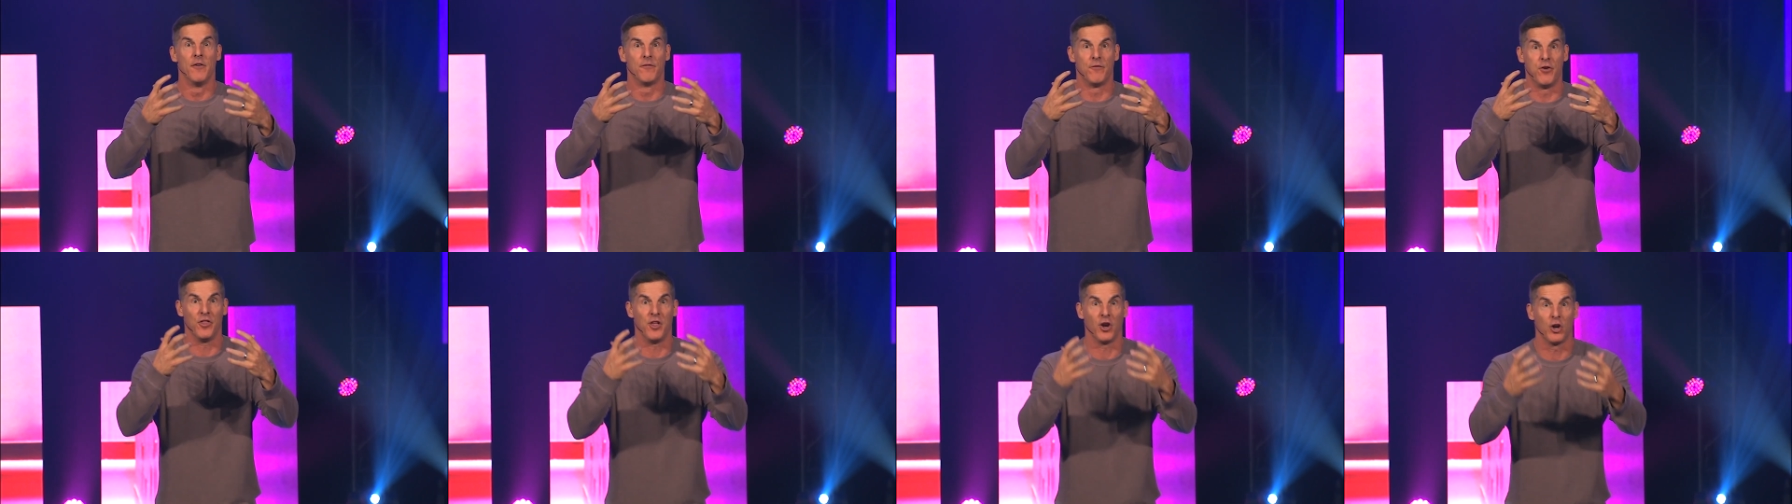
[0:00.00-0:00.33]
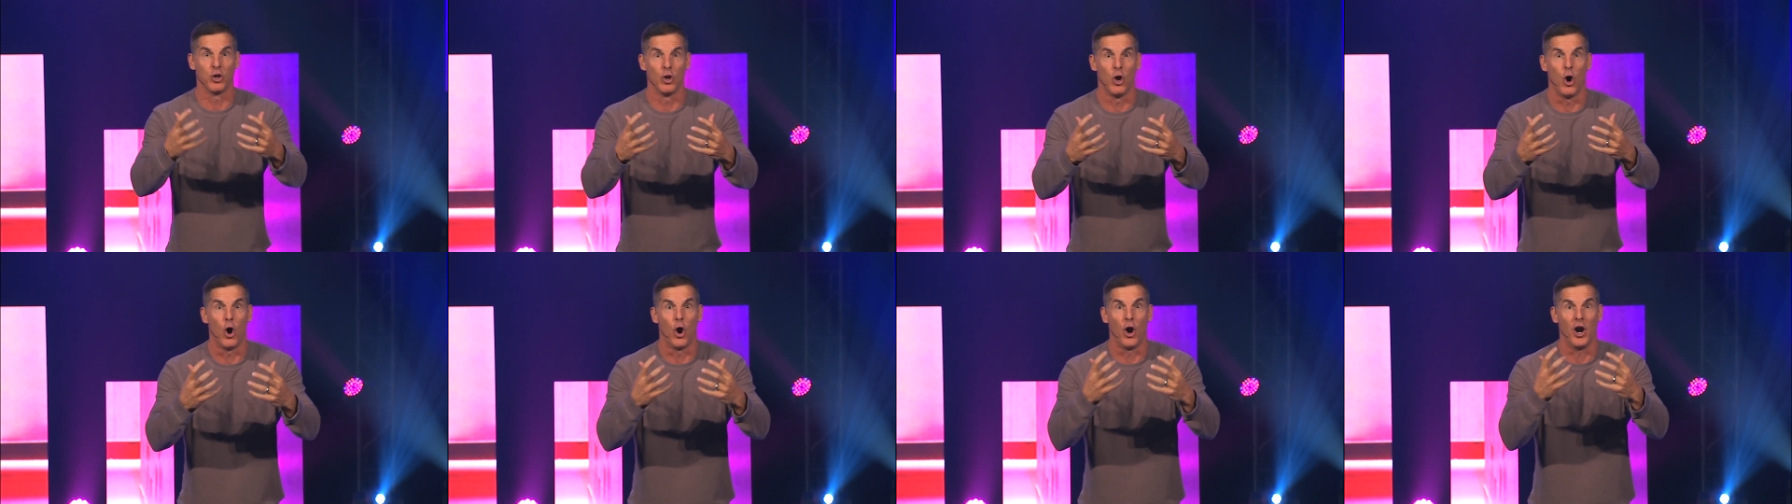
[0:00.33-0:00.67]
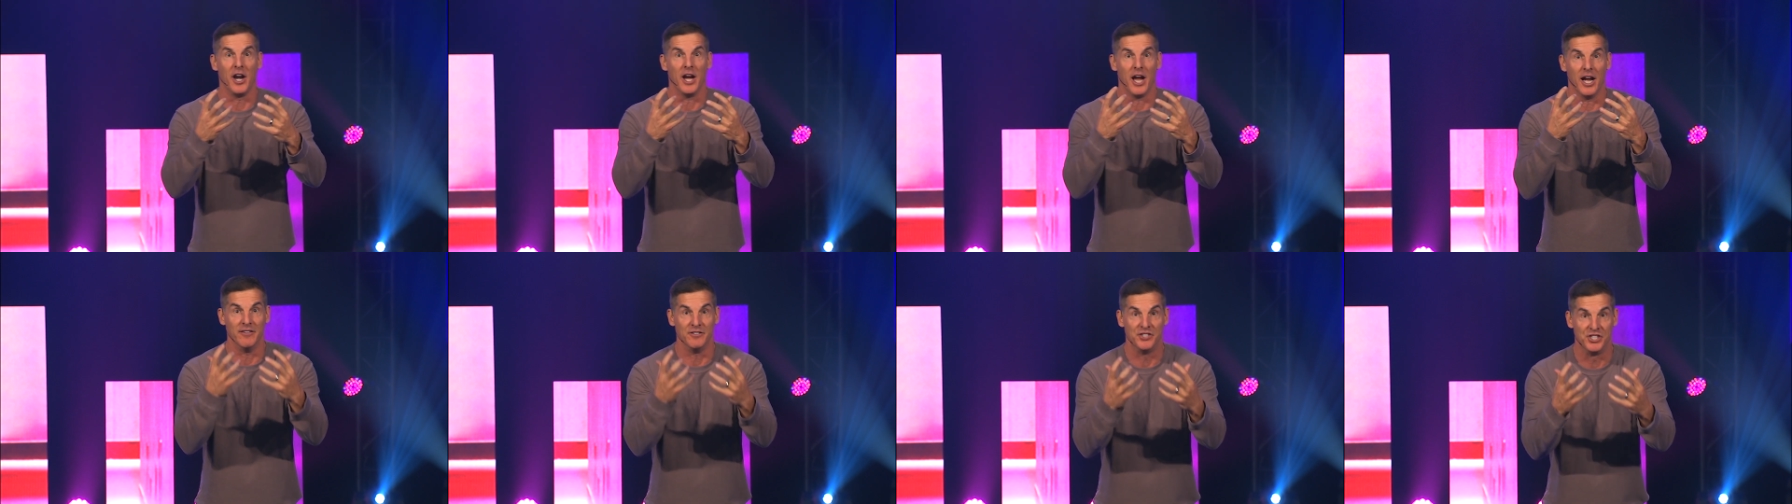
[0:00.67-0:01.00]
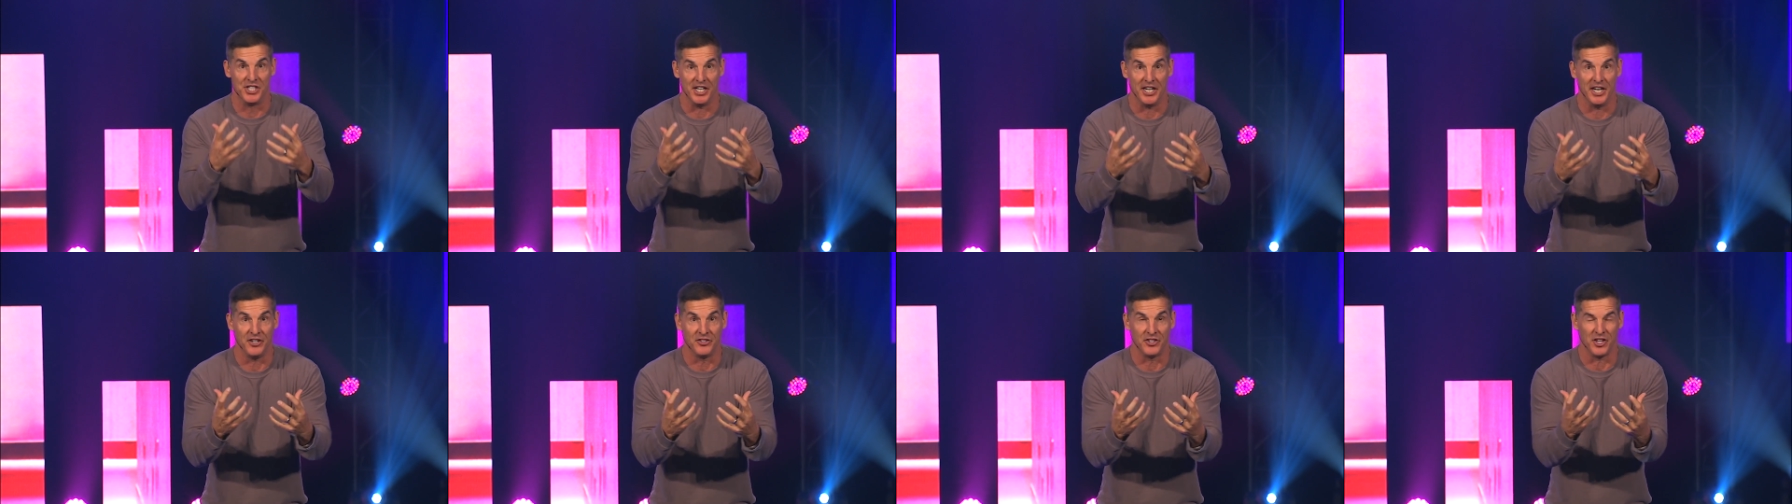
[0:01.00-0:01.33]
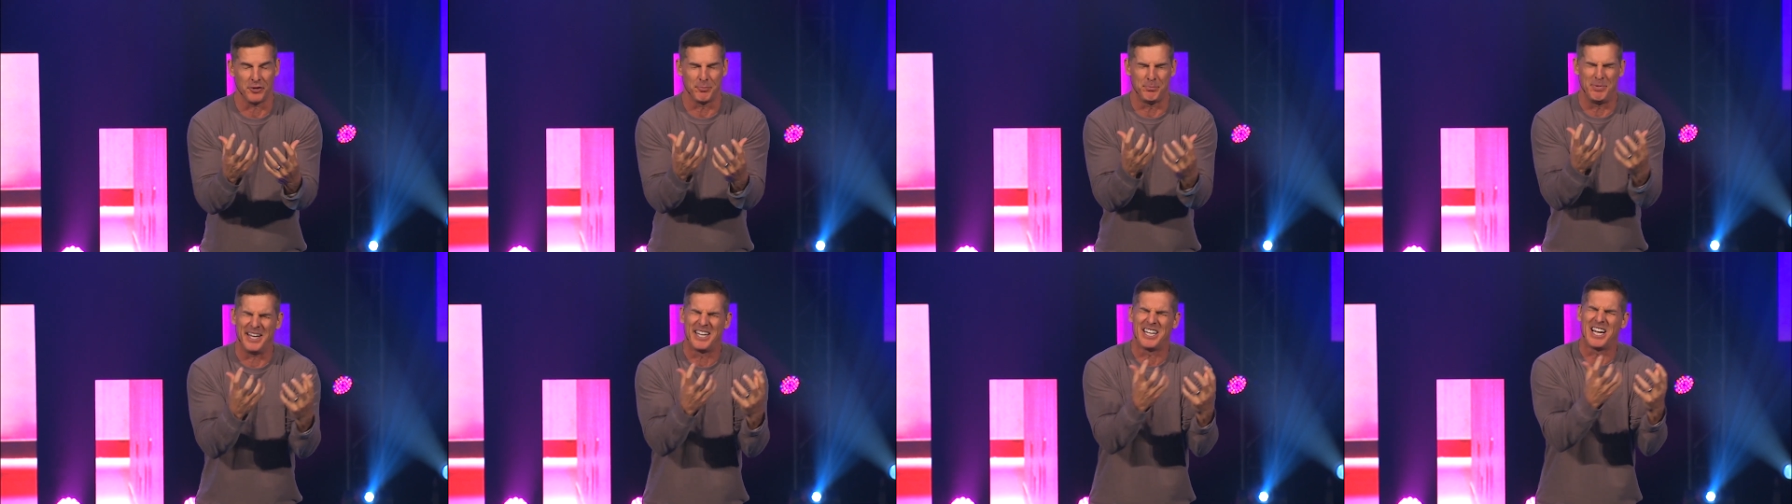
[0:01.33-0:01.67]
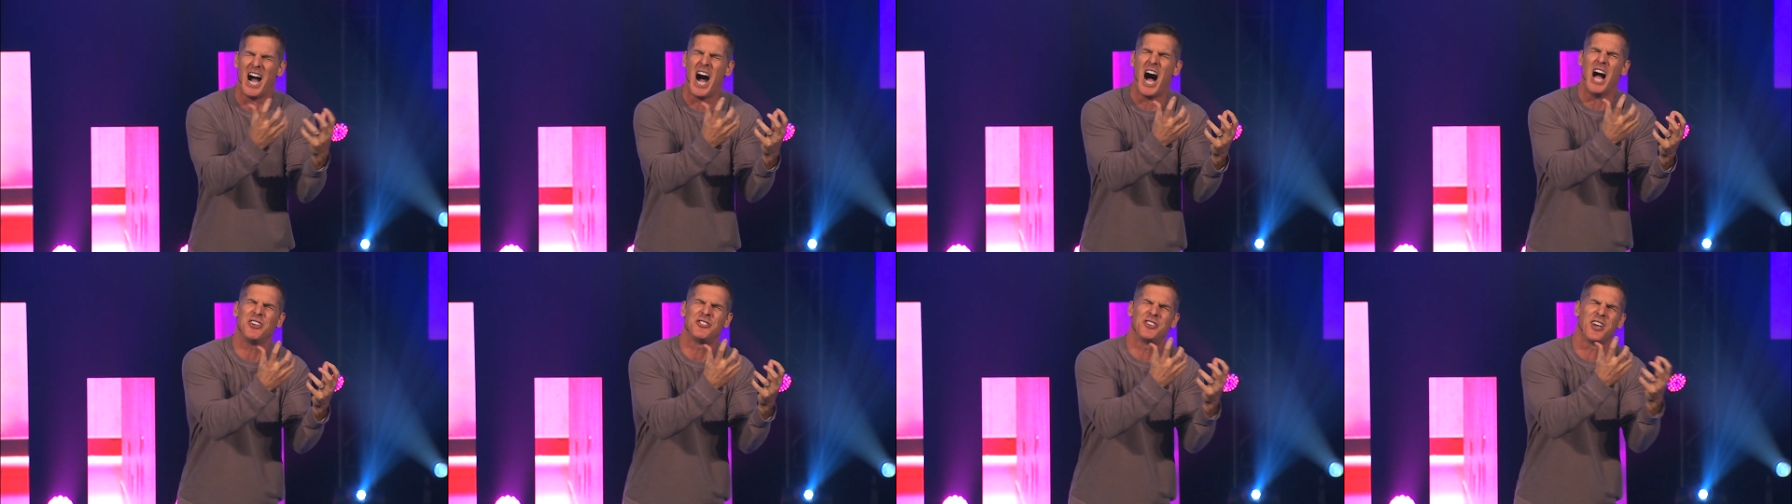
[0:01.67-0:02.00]
for the glory of Jesus
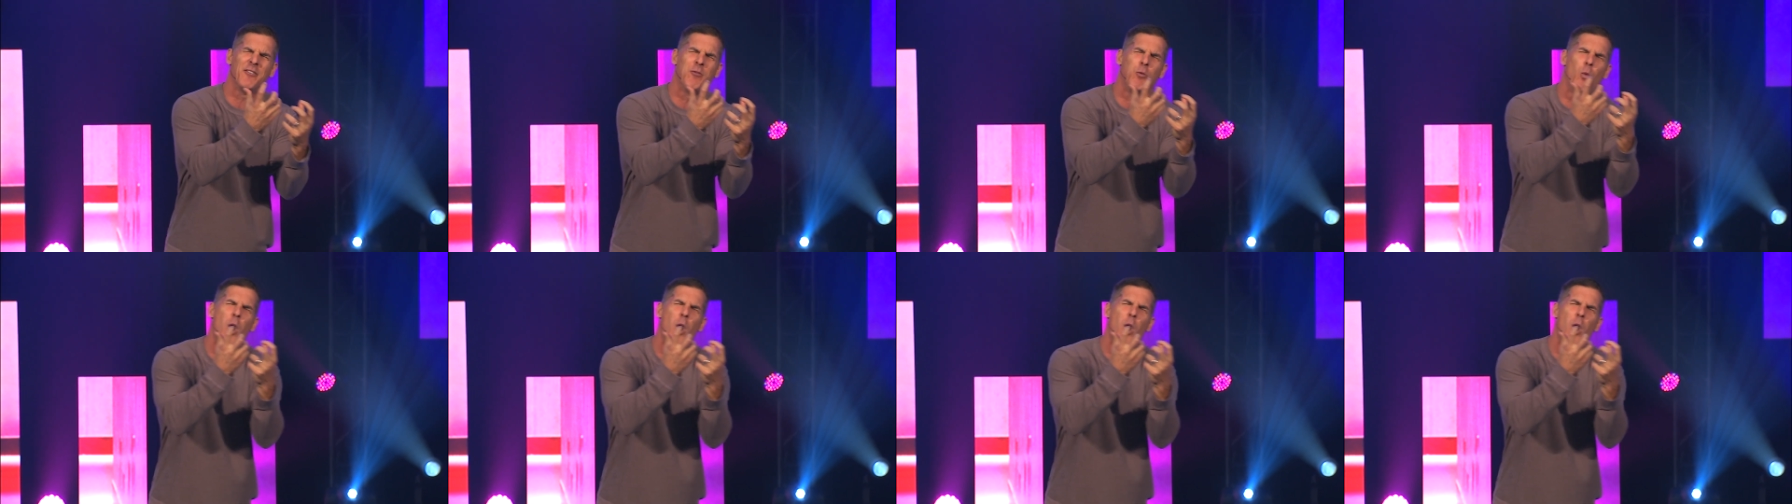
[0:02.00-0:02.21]
because of